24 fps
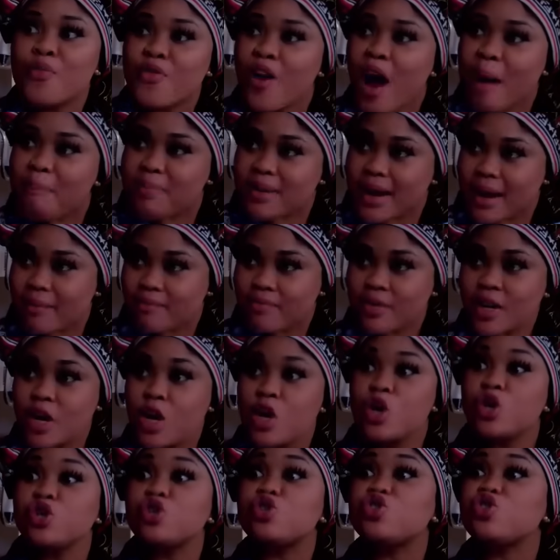own problem.
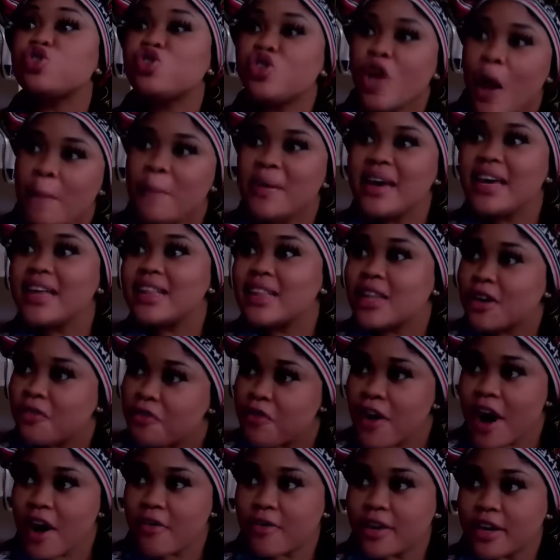Stop
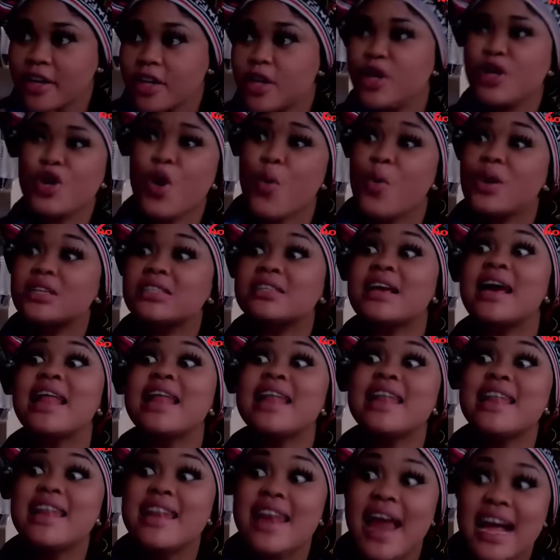interfering. You know what?
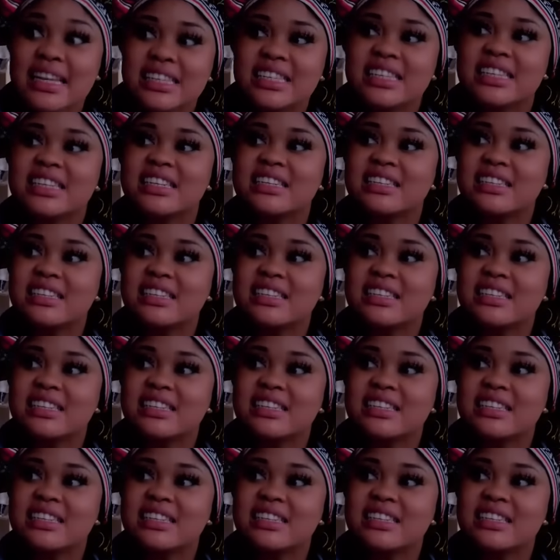Let